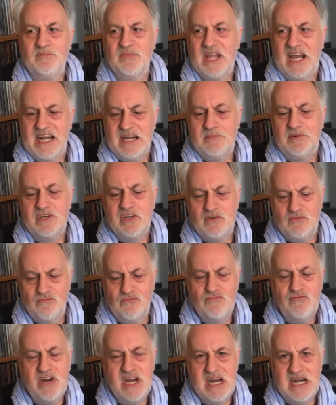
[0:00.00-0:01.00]
Anybody who
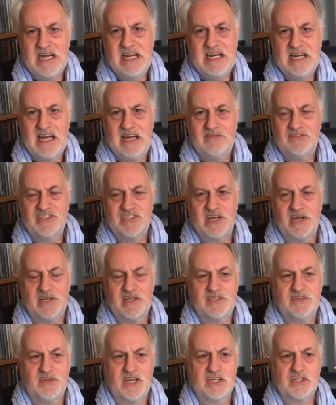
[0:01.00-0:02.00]
really loves
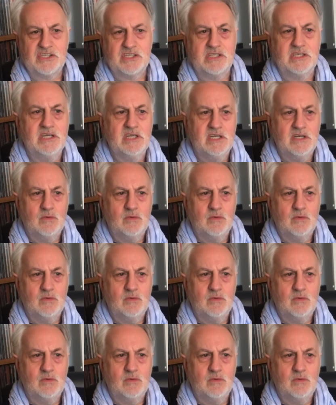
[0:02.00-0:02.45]
science fiction,